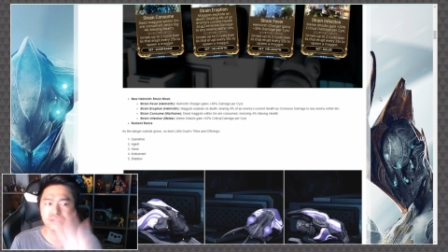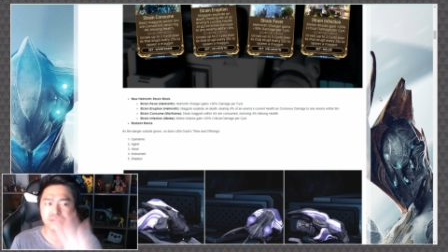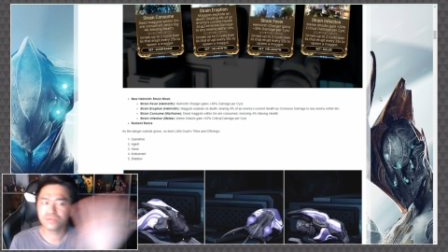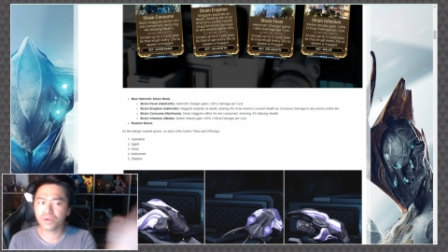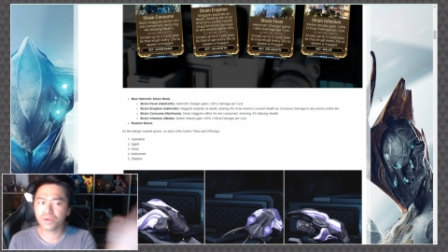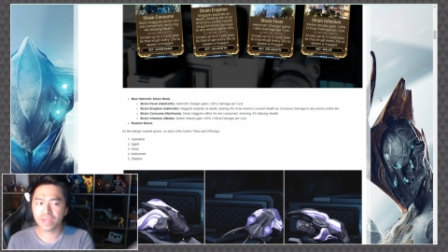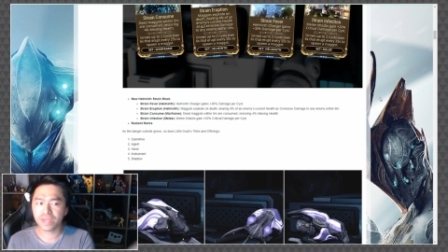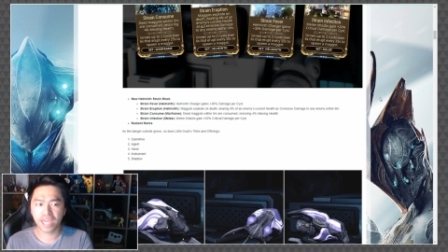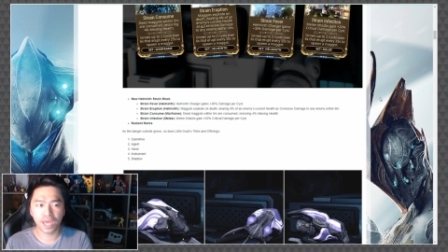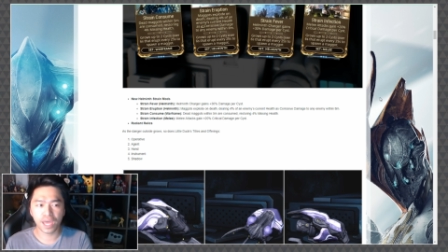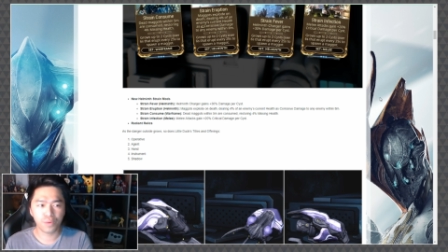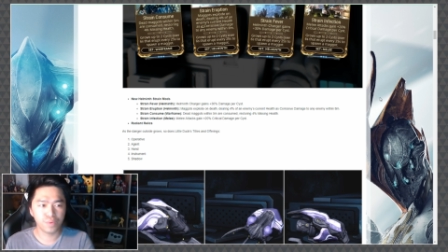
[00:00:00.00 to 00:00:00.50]
so
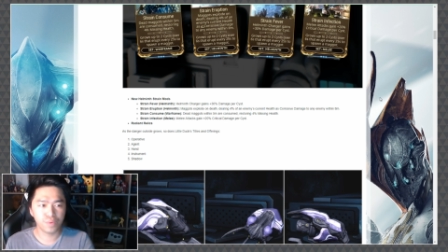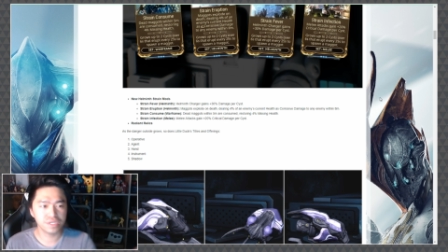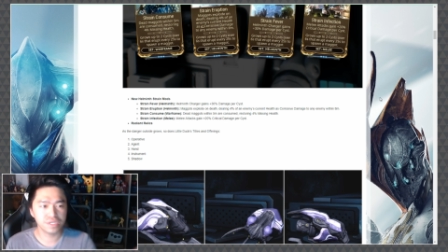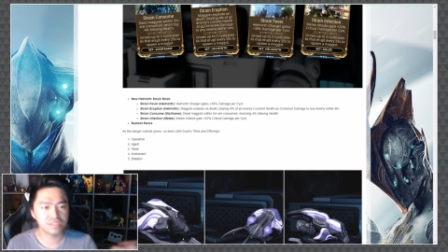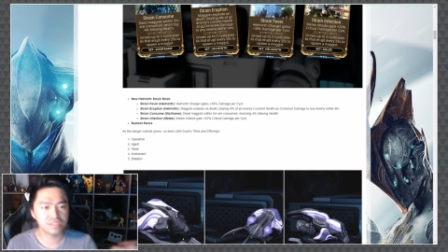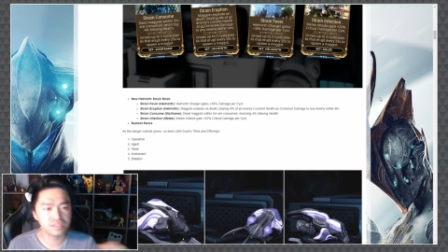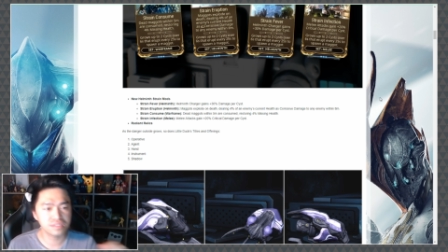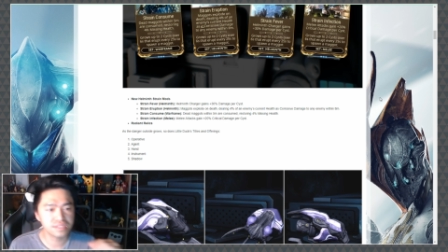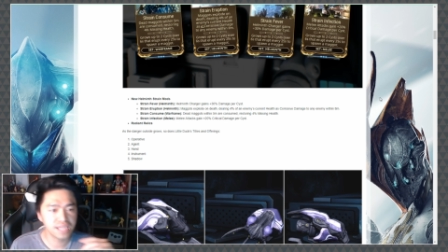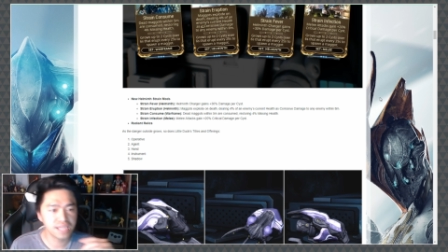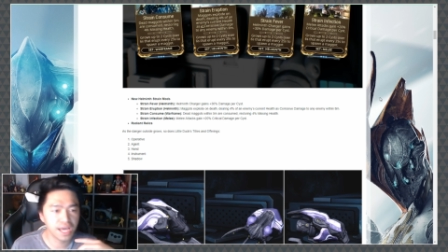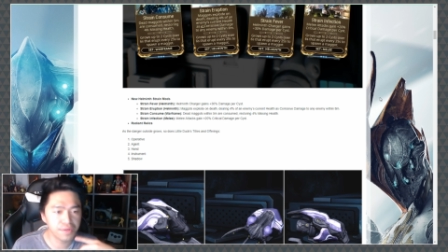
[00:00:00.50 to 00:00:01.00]
I can't wait
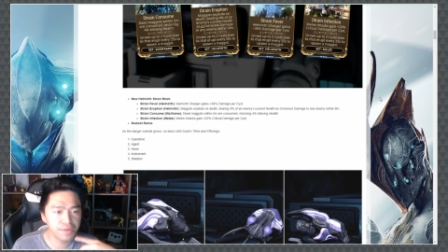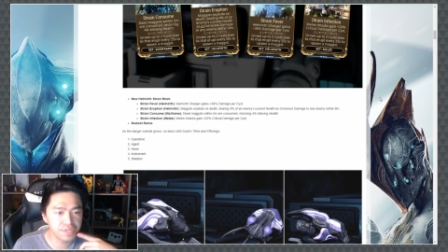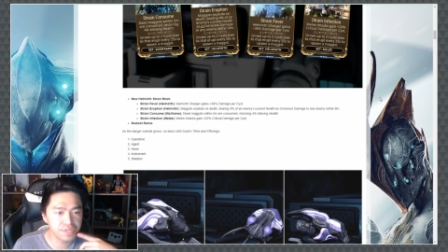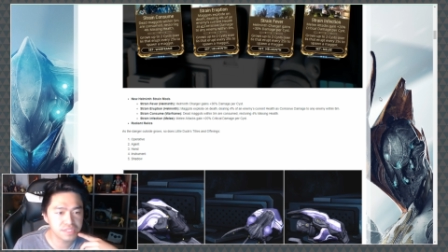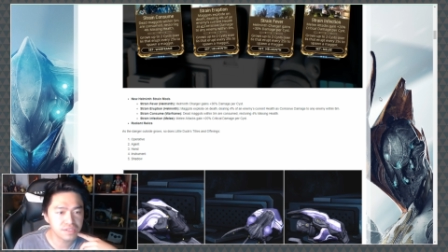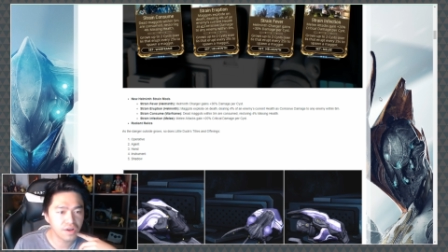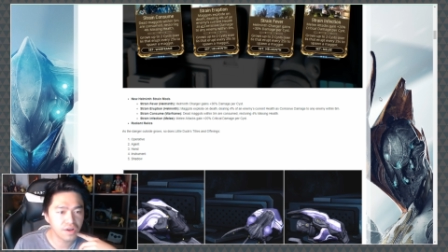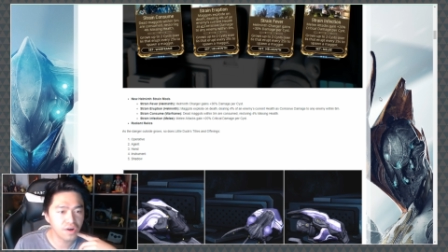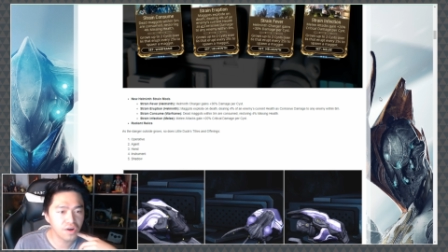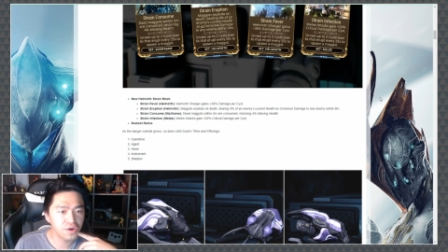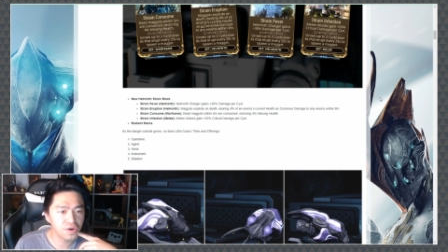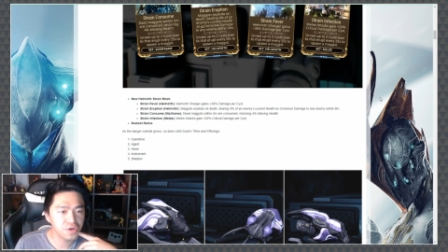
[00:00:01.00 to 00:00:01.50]
to see how this
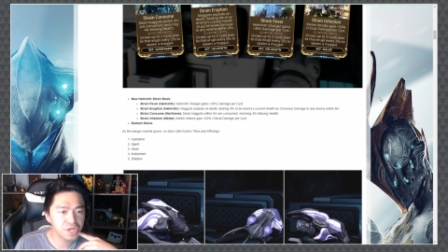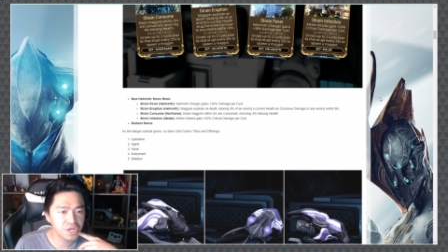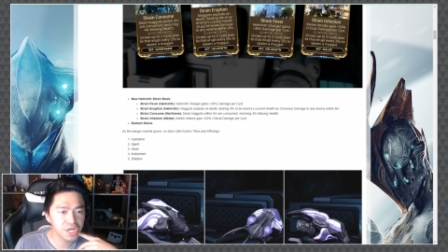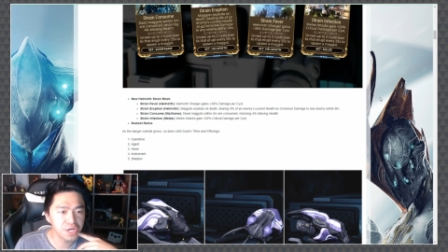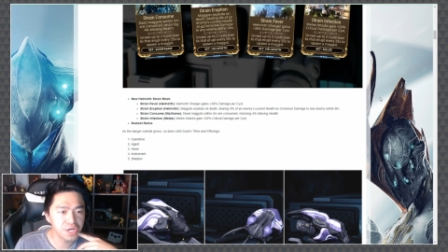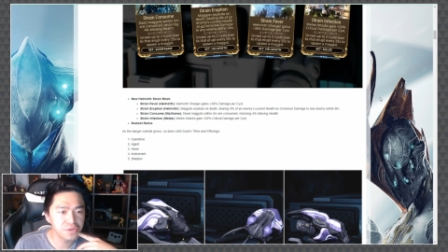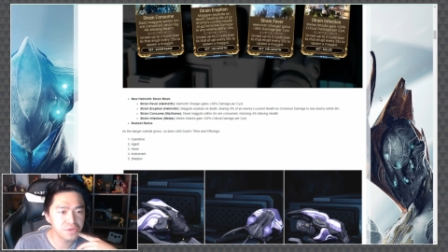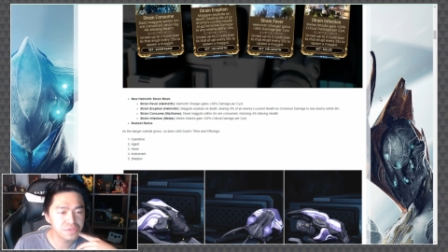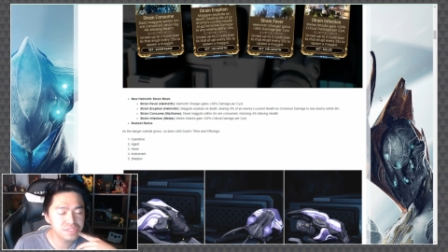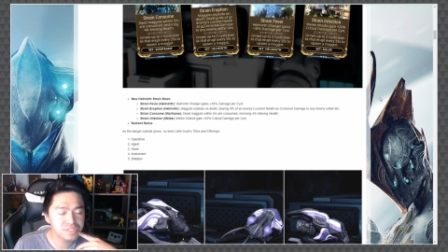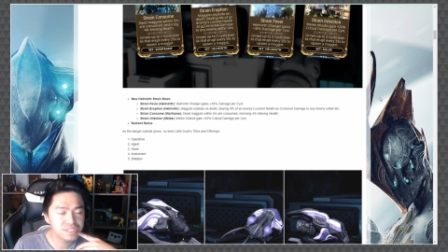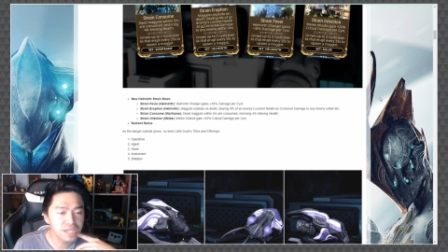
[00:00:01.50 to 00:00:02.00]
all
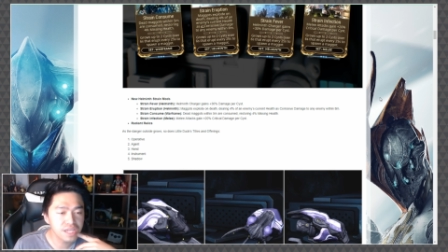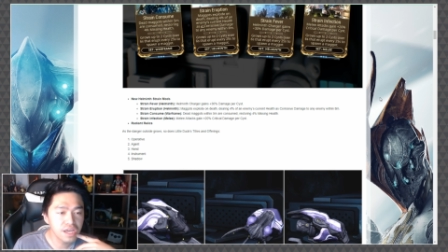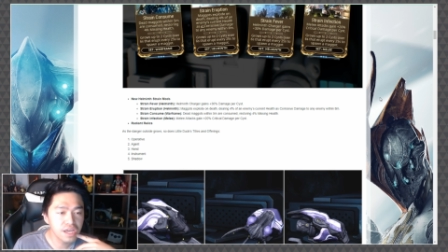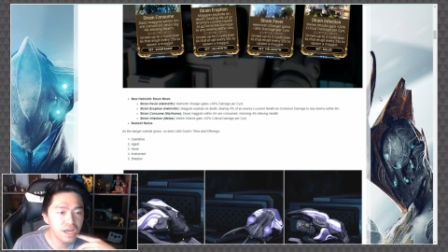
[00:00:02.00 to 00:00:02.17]
goes.